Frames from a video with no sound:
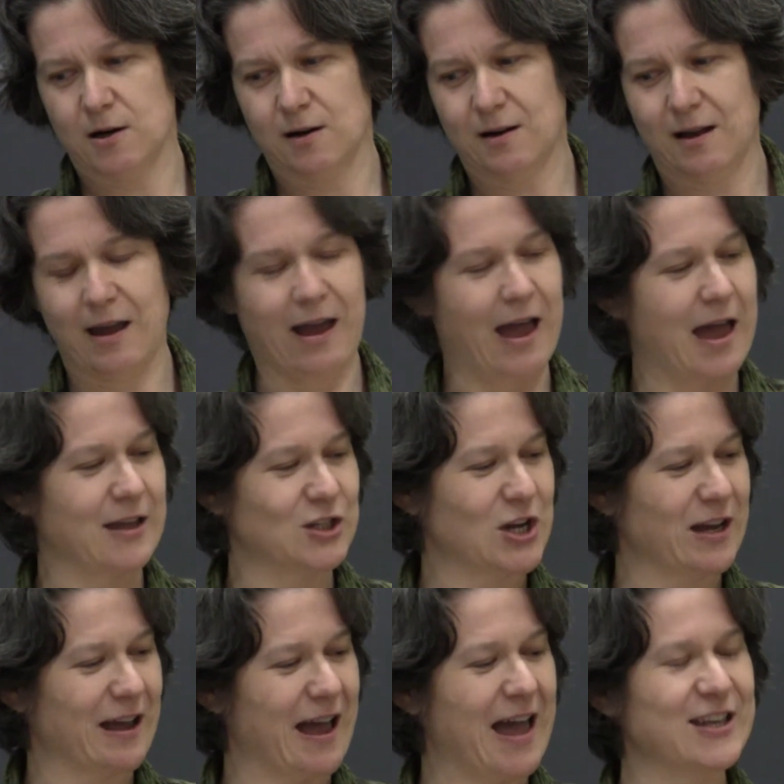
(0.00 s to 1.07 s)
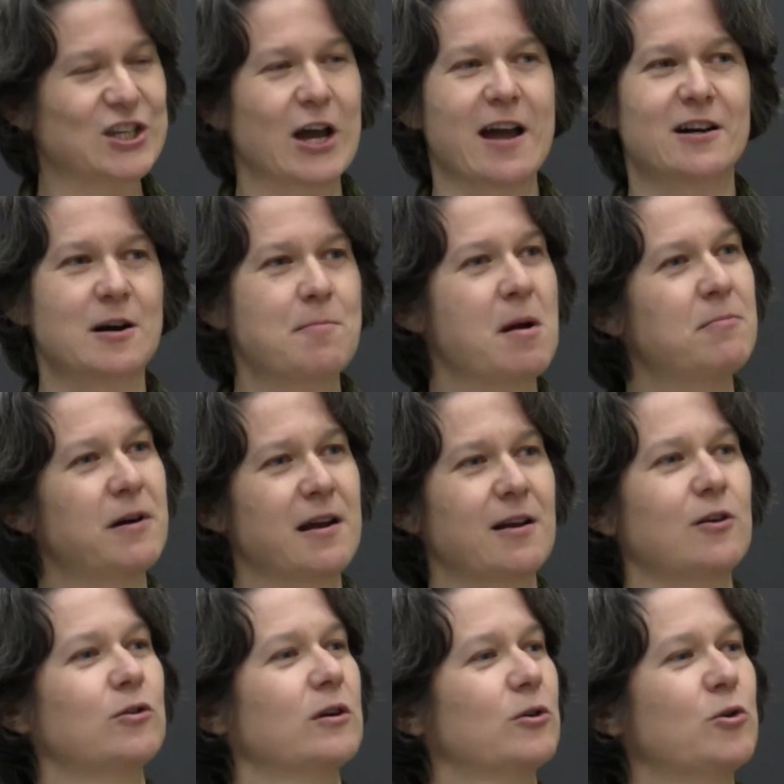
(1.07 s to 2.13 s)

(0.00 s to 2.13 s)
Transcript: I remember